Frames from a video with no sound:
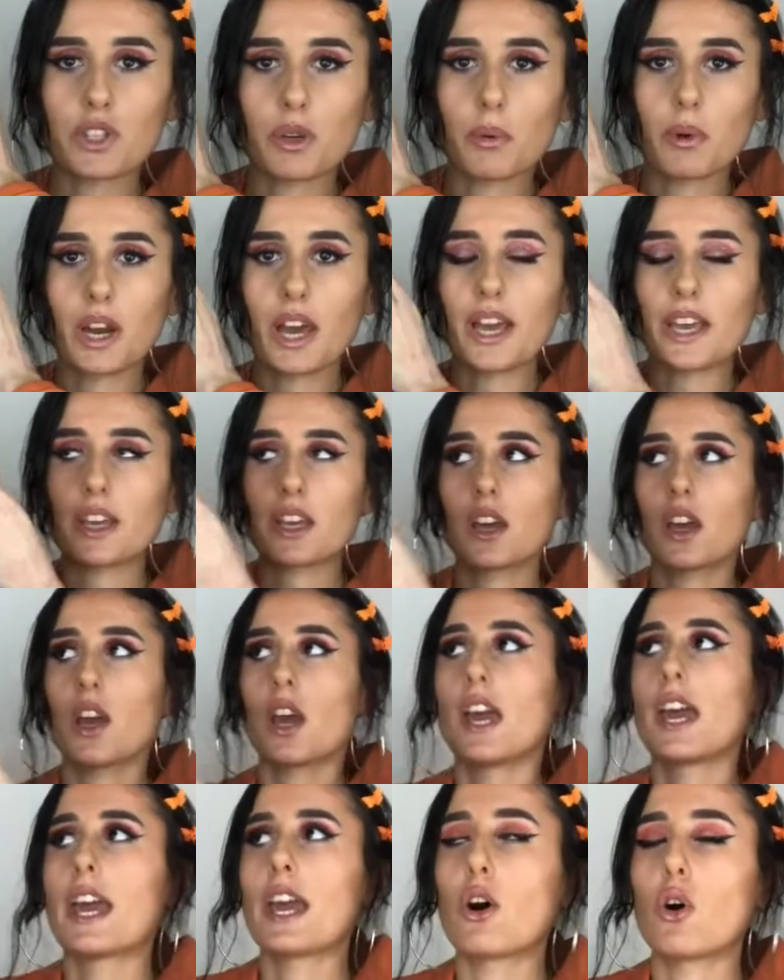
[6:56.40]
that were like
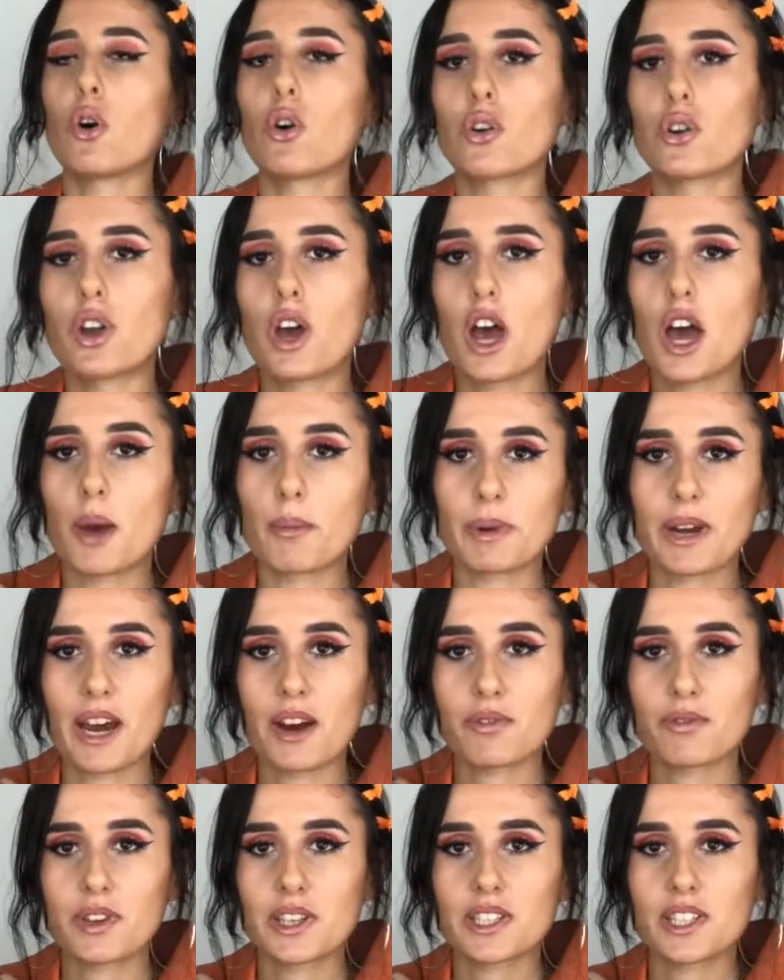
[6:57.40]
on Urban
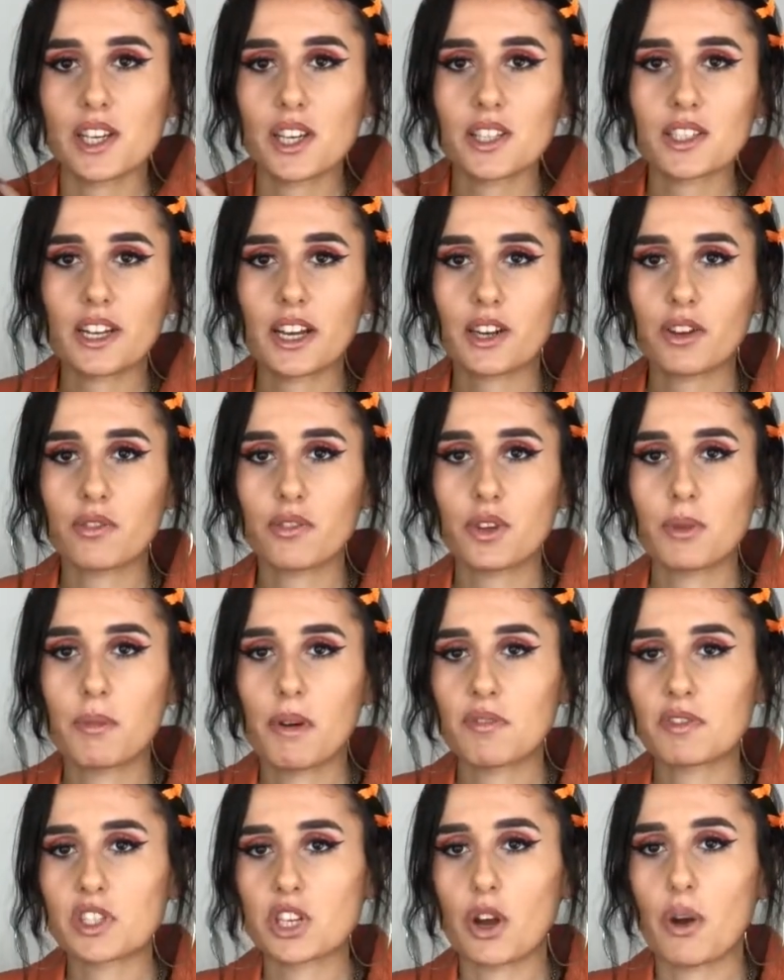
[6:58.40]
Outfitters like a few
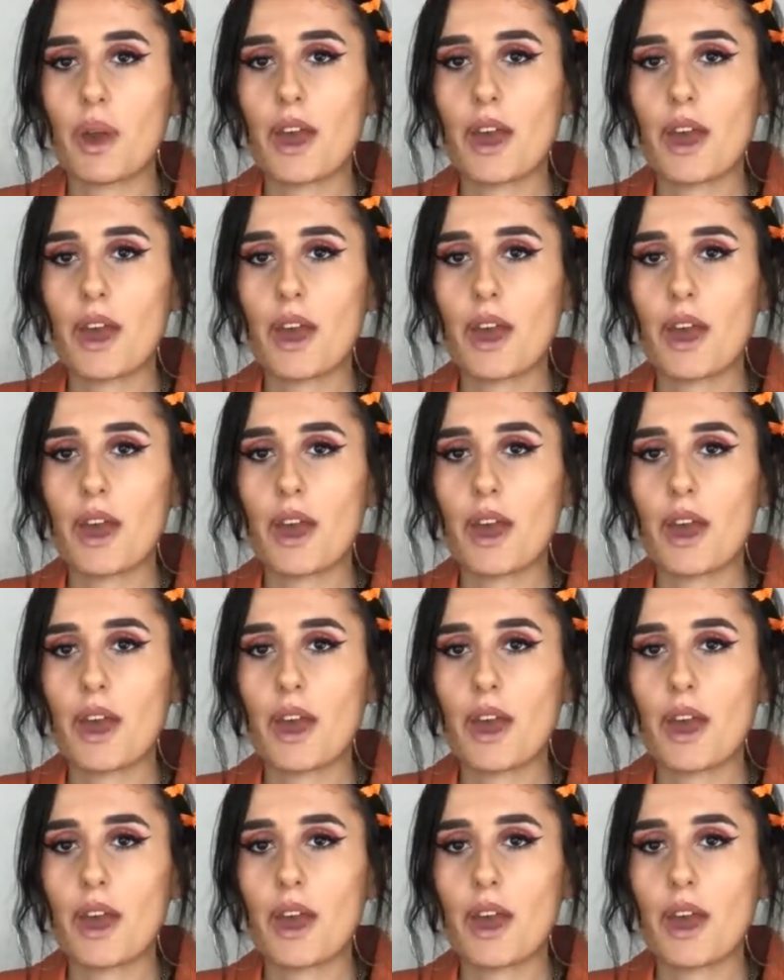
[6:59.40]
months ago.